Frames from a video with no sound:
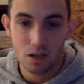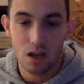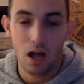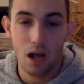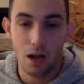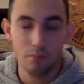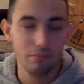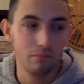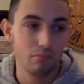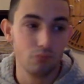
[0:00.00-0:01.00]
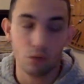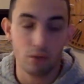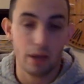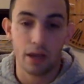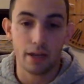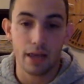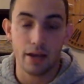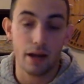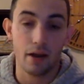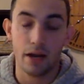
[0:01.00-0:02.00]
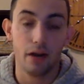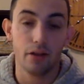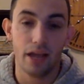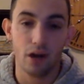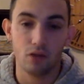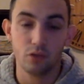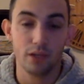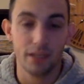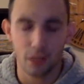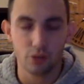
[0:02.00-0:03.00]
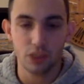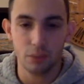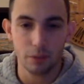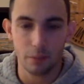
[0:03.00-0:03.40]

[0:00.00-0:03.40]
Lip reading: And now they head off to yet another championship.